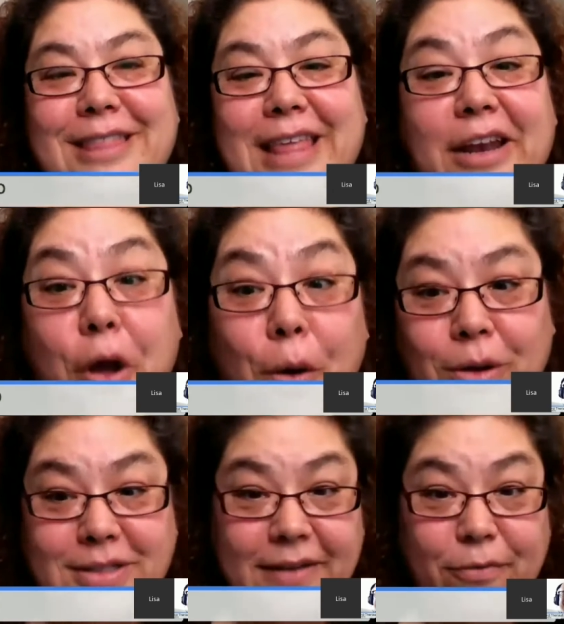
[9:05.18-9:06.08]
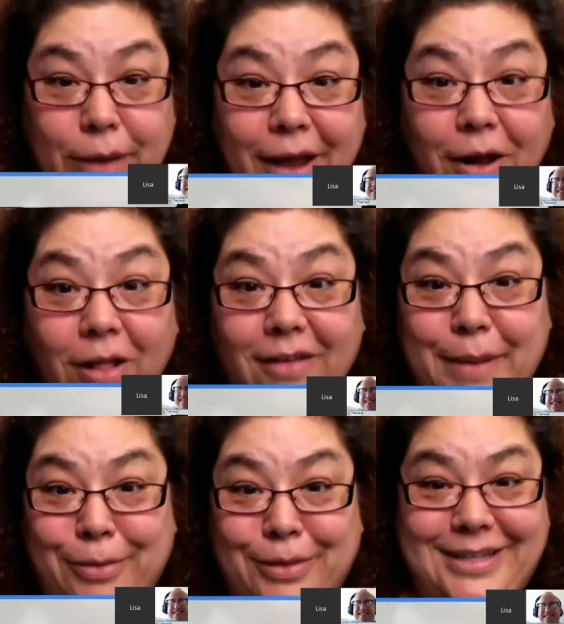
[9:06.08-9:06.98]
they know because they've read all
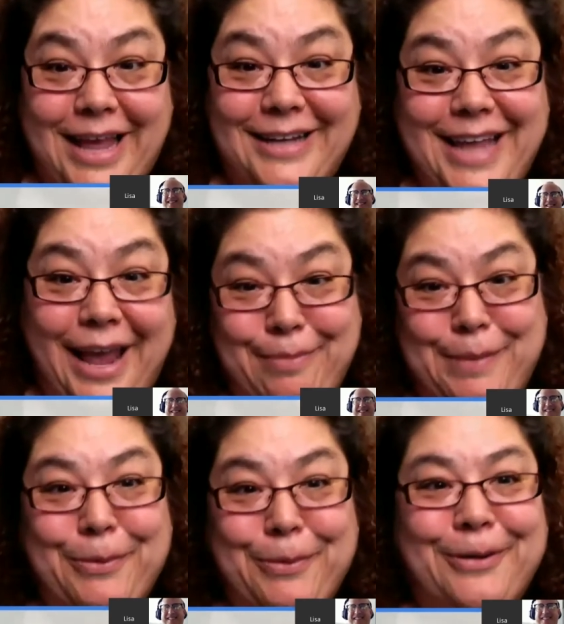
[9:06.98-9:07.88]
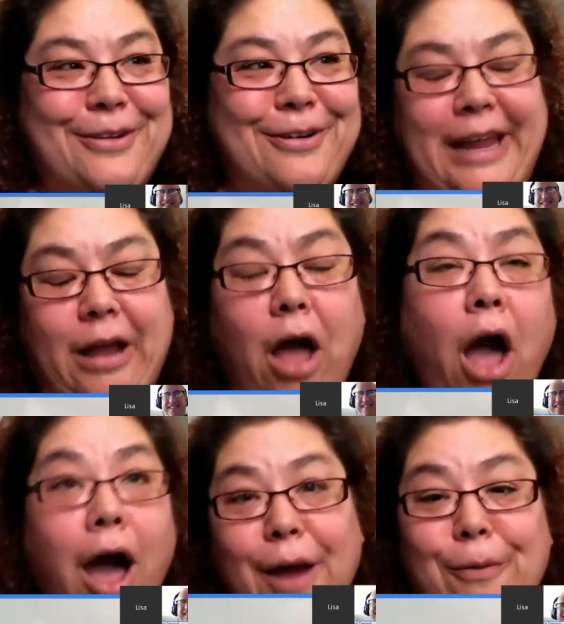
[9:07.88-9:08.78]
about these ed tech people, and they're like, I
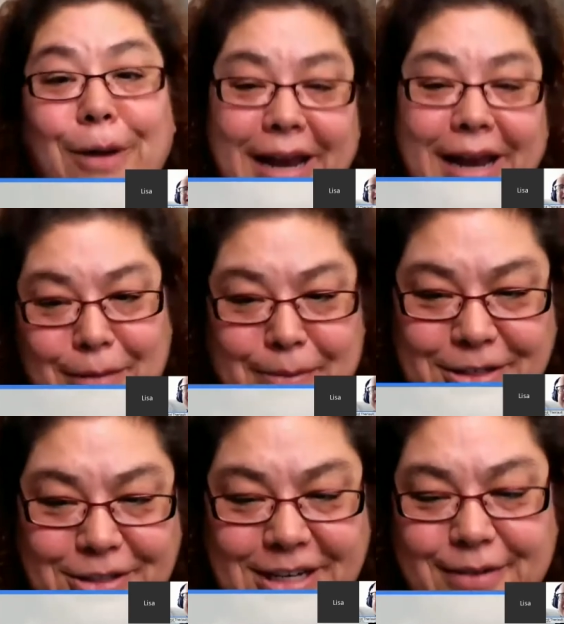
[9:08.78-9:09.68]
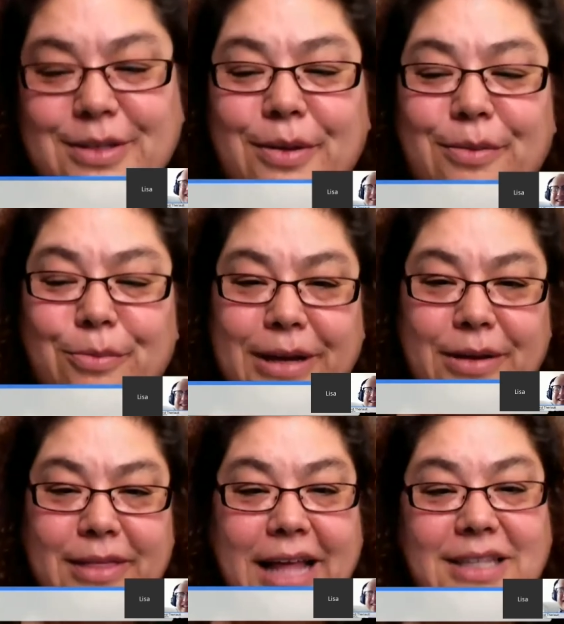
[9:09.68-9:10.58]
want to get my picture taken. So
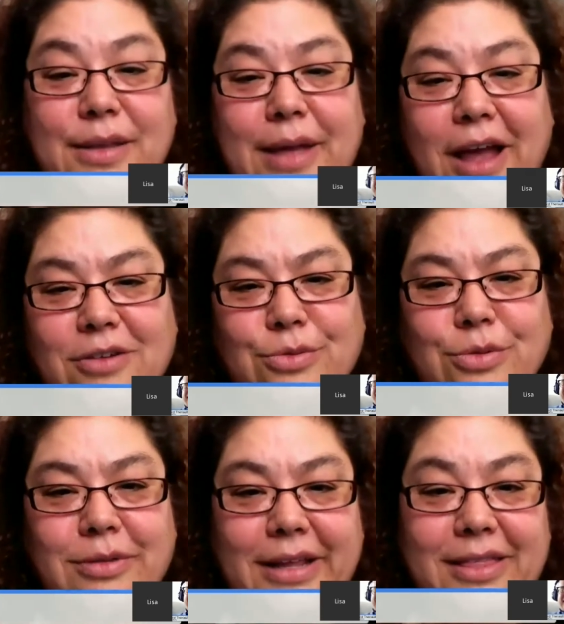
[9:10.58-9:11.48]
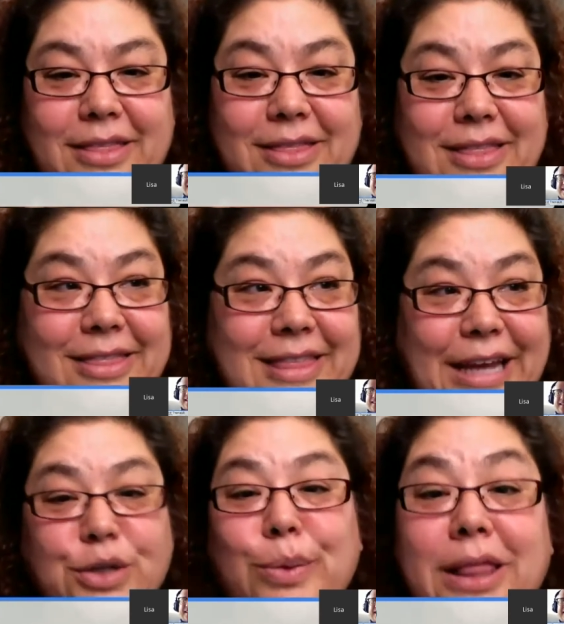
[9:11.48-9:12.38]
that's the actual they
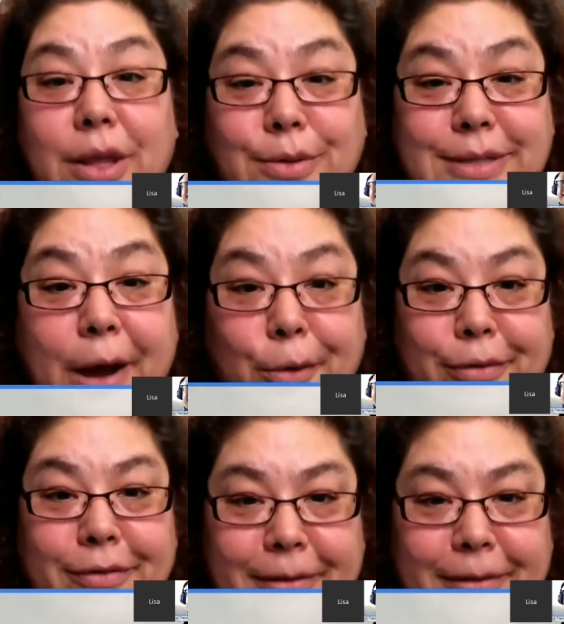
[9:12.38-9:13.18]
tweet those out.